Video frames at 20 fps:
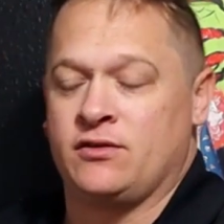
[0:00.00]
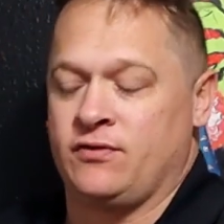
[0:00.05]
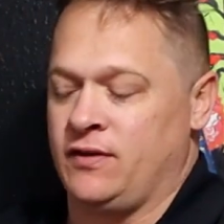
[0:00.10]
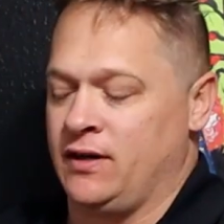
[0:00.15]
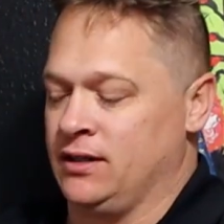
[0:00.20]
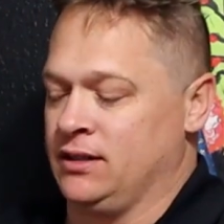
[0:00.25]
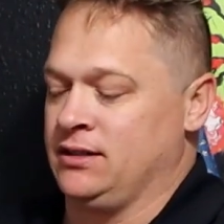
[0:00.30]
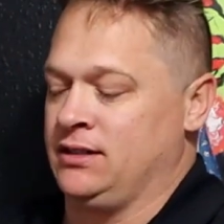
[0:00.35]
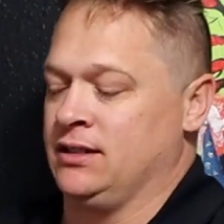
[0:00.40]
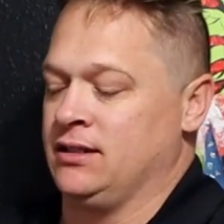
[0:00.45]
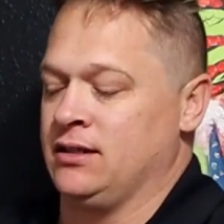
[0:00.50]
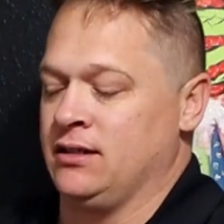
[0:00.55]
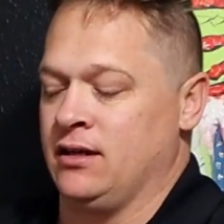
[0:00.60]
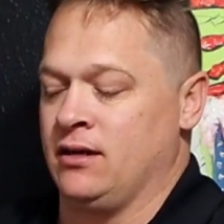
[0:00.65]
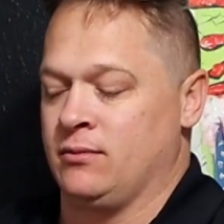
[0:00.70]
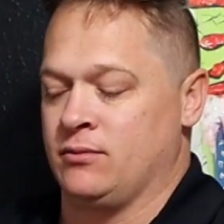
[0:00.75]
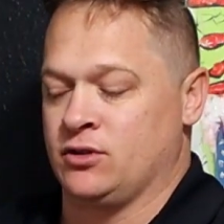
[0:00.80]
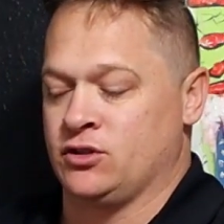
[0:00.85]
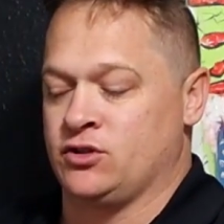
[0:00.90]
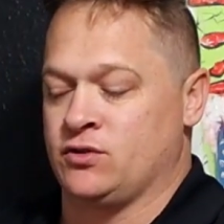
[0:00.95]
Finally did the
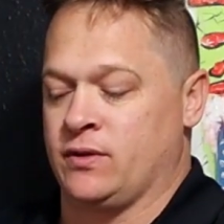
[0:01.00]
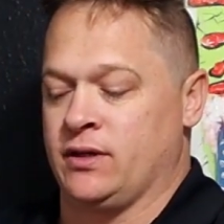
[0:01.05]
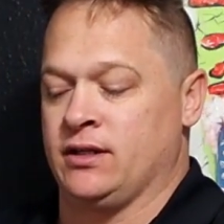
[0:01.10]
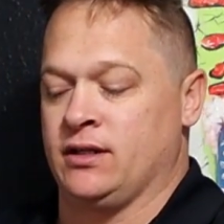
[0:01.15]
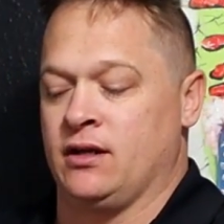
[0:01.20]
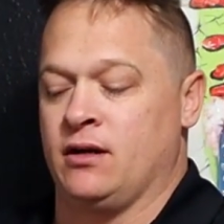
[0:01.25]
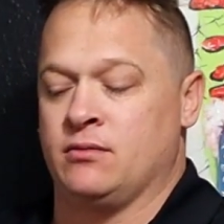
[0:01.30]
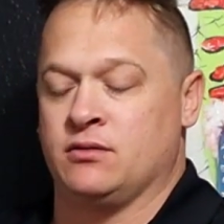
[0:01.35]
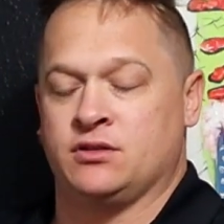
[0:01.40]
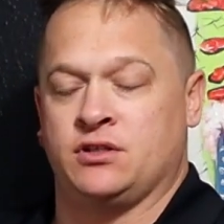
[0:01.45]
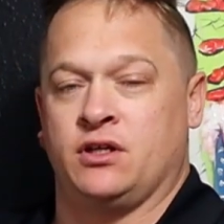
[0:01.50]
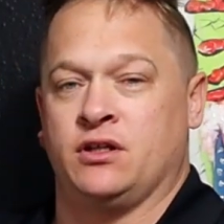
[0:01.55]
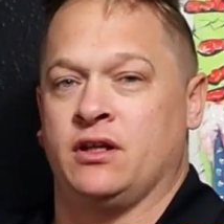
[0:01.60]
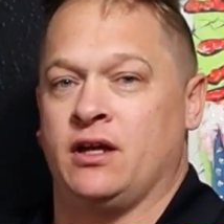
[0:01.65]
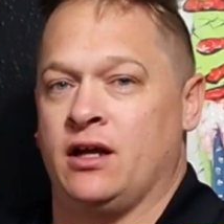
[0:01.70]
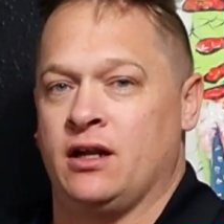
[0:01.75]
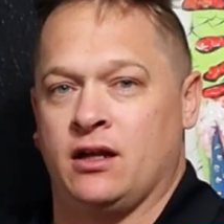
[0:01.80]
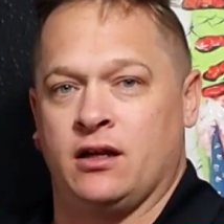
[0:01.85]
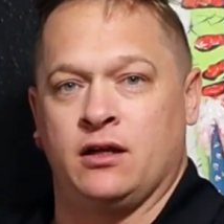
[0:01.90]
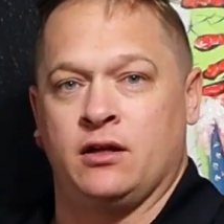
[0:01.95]
numbers, ran the numbers on
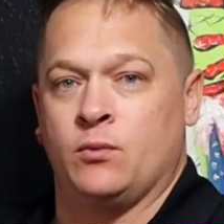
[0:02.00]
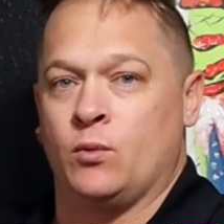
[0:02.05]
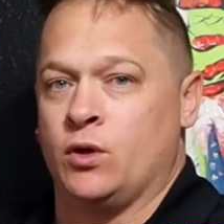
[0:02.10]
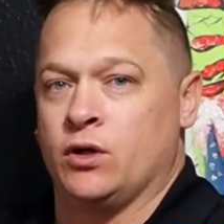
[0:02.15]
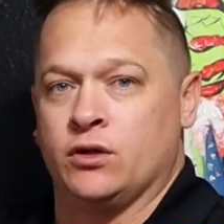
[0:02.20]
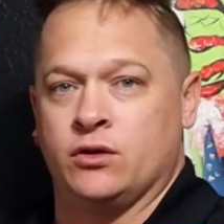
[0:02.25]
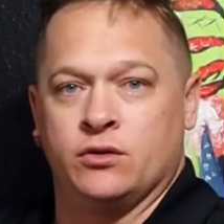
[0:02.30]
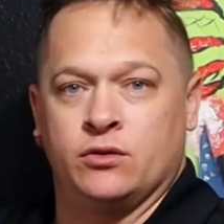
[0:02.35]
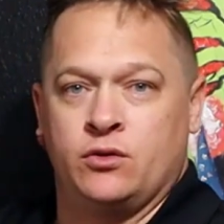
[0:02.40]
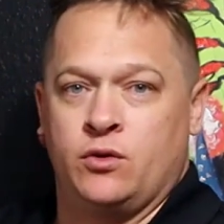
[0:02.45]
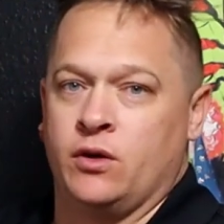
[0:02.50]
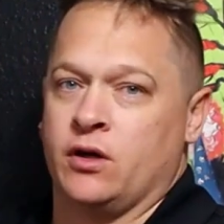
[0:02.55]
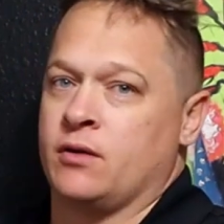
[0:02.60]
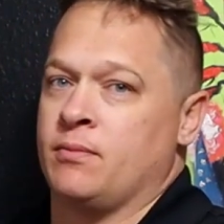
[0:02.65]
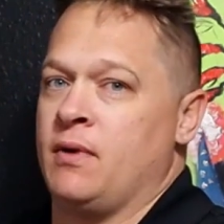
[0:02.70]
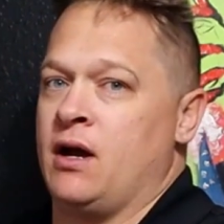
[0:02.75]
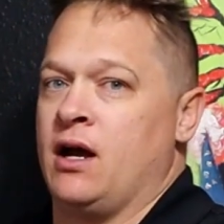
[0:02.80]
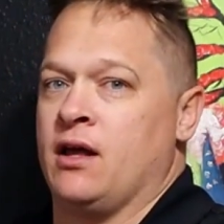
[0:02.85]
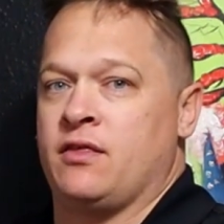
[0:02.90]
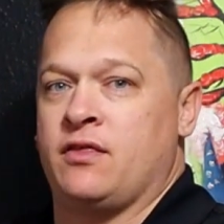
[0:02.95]
that. I didn't want to do
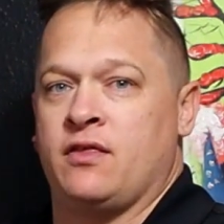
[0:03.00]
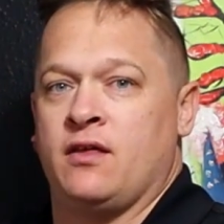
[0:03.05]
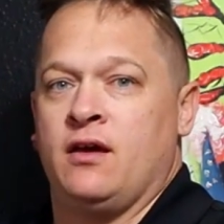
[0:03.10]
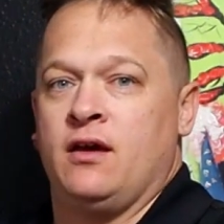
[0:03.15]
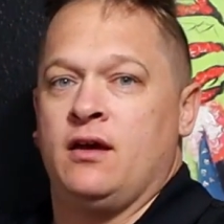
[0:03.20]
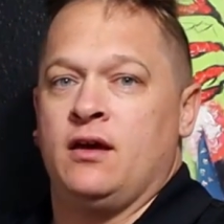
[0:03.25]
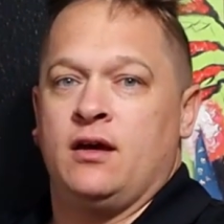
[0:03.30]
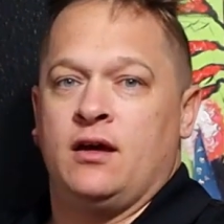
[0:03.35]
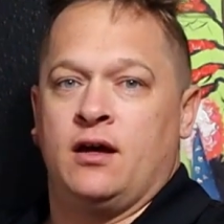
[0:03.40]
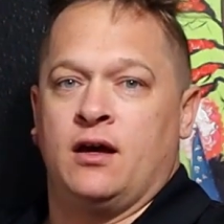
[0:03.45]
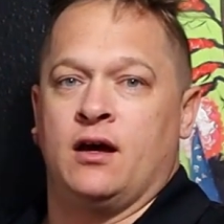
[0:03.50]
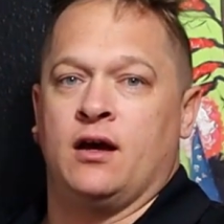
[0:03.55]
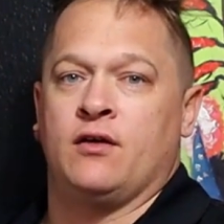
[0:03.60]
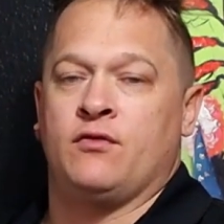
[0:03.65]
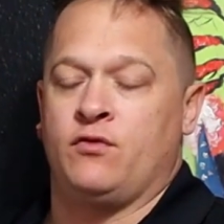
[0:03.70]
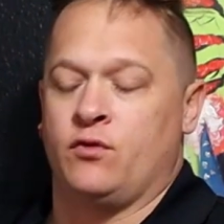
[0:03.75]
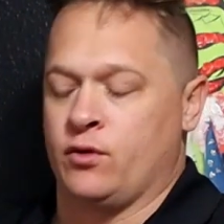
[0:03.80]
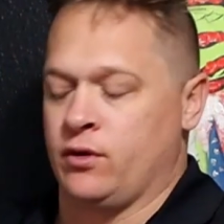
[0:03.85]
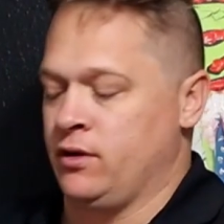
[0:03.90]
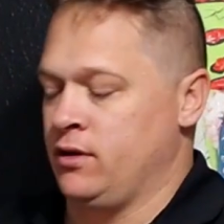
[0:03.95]
quick math
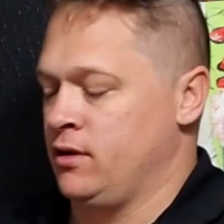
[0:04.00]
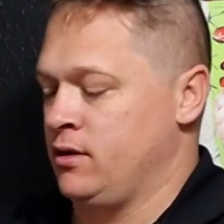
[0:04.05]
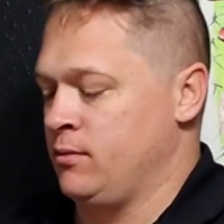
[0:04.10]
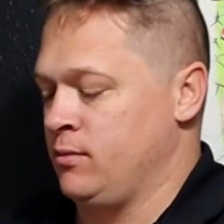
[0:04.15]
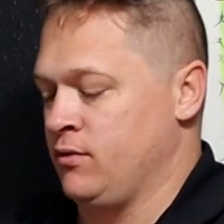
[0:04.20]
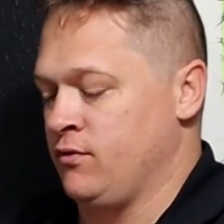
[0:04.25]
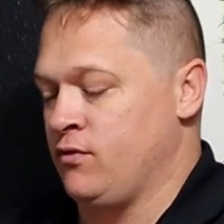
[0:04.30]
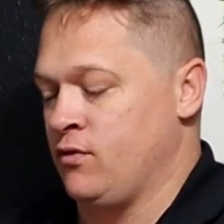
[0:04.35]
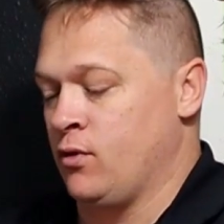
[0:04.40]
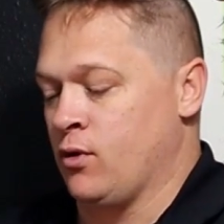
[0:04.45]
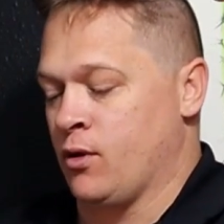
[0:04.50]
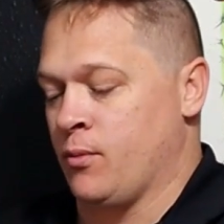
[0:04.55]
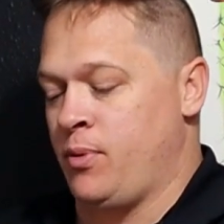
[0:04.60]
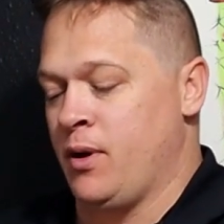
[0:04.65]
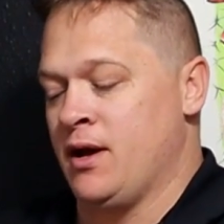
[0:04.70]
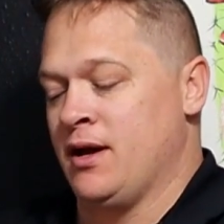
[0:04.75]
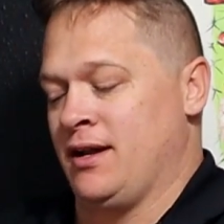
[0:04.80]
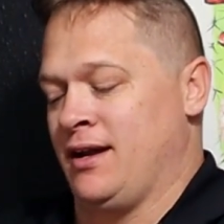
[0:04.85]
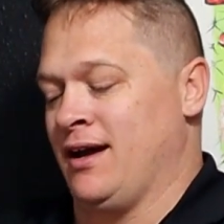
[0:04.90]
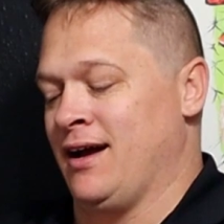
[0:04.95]
for you there before,
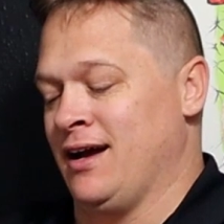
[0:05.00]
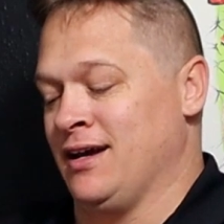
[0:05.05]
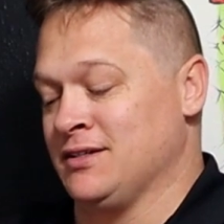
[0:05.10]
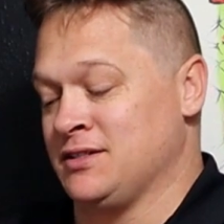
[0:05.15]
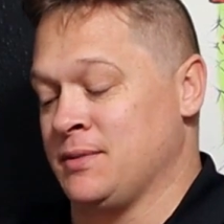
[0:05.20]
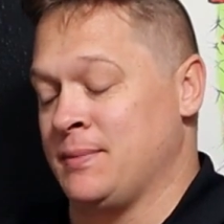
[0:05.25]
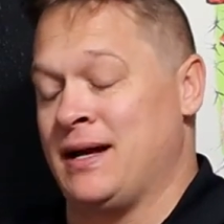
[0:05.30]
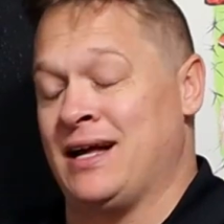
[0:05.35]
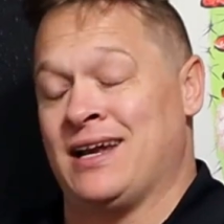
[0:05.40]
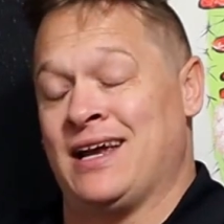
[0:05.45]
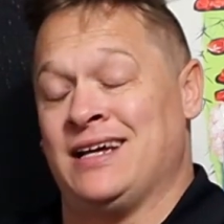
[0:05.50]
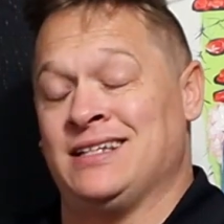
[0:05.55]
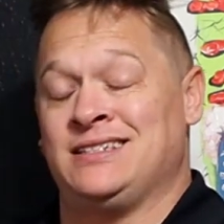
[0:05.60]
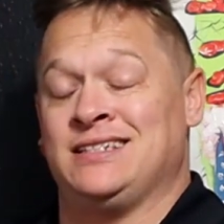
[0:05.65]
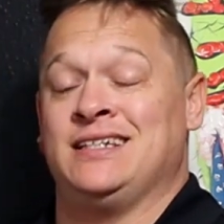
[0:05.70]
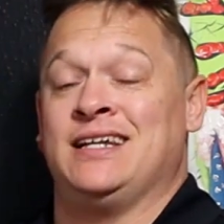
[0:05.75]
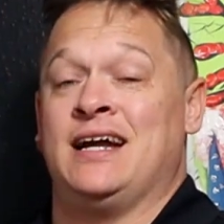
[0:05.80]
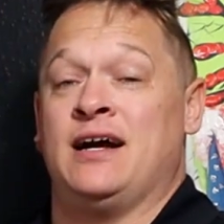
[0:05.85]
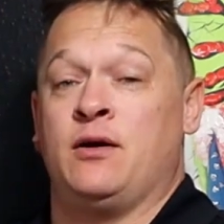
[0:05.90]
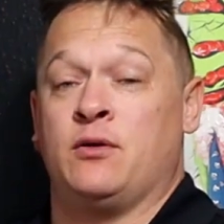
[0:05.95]
but it was about
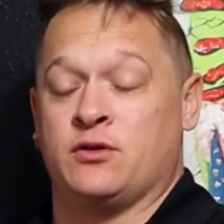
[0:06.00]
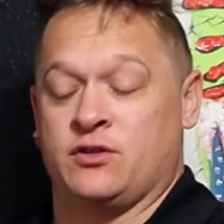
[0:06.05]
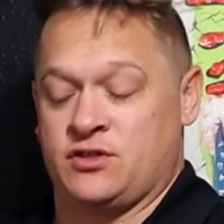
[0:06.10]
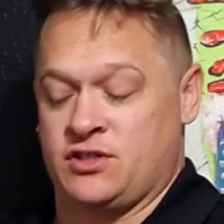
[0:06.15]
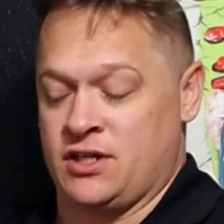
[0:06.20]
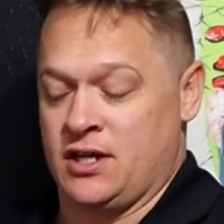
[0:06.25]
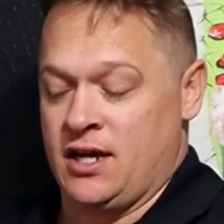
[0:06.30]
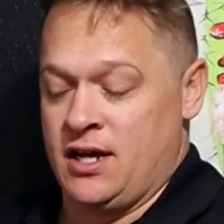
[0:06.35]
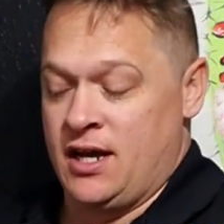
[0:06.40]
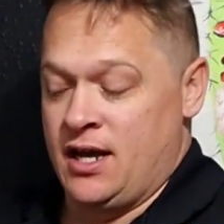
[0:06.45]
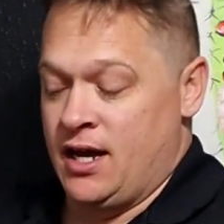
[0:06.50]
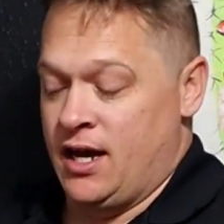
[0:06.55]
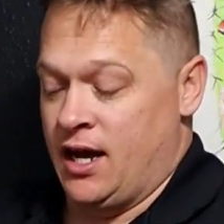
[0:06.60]
18 hours